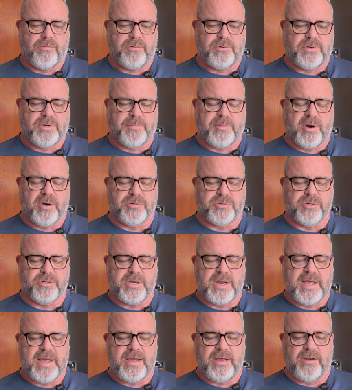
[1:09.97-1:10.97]
departure
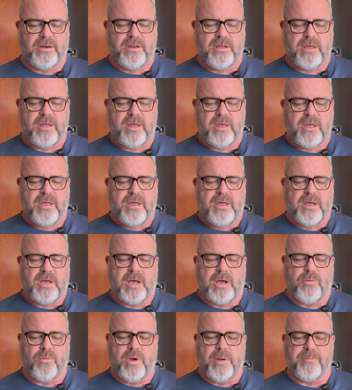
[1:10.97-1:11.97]
date,
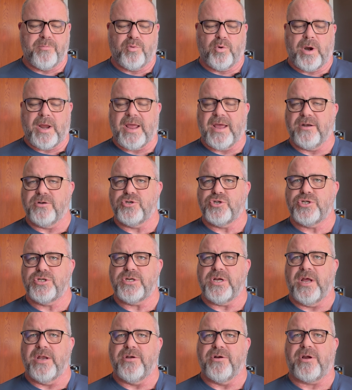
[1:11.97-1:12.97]
what branch,
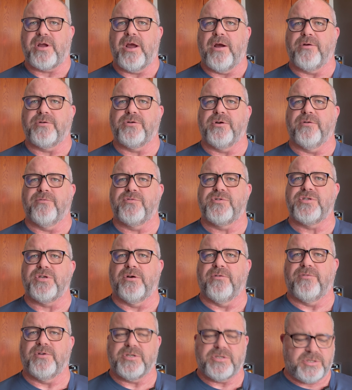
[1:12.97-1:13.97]
and your character of
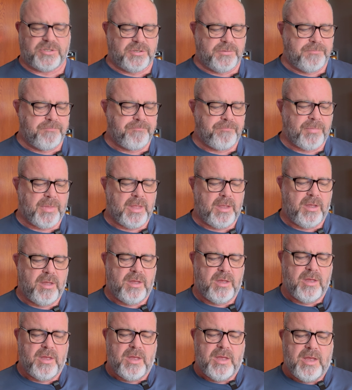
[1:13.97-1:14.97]
service.
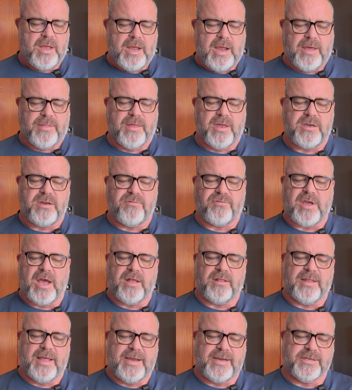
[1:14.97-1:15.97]
And then you've
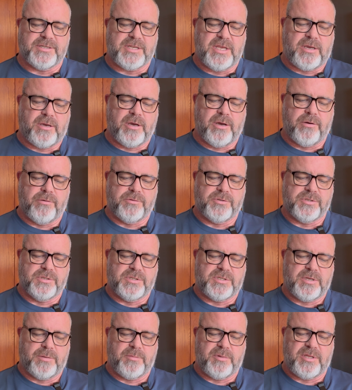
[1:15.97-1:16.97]
got legacy codes, and
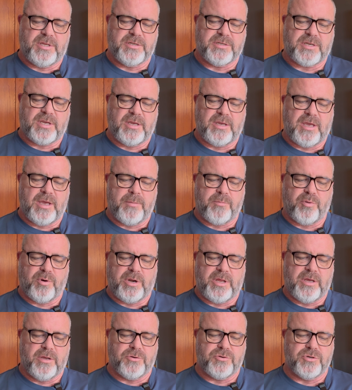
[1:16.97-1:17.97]
some of these can get
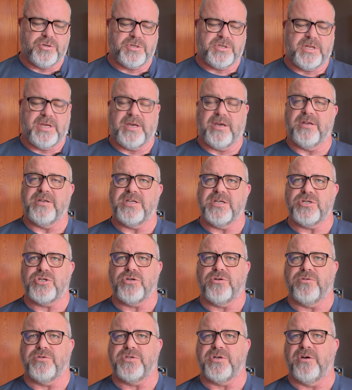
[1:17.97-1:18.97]
pretty interesting.
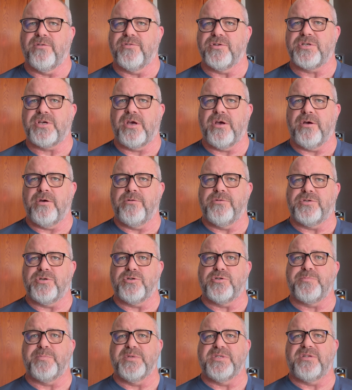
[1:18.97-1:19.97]
Additional service codes are
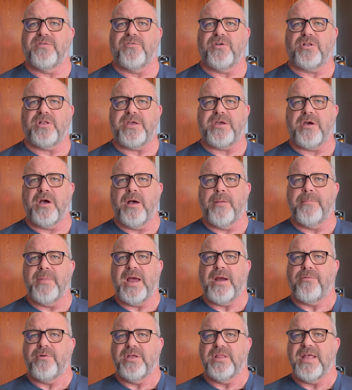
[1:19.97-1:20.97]
specifically
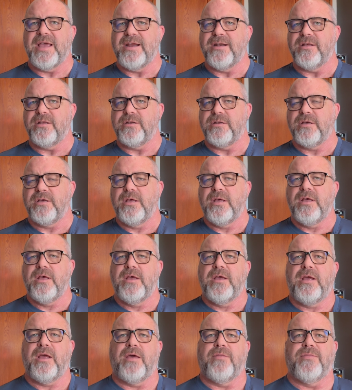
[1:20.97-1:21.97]
combat related,
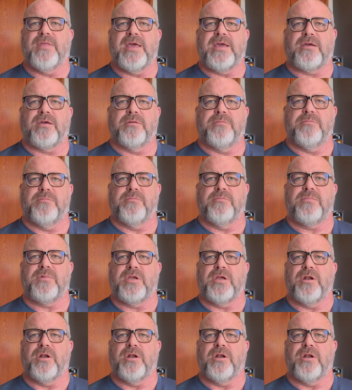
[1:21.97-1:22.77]
and they can,